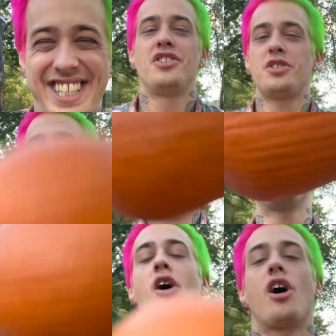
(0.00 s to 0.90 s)
Just because
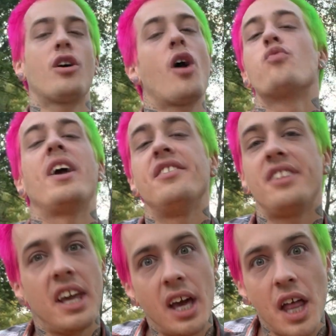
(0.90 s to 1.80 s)
we are
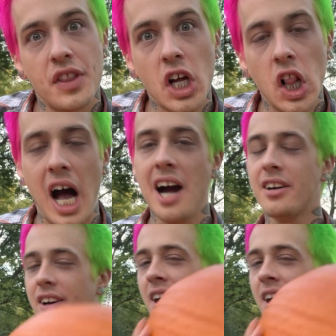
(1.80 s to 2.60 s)
racing the clock,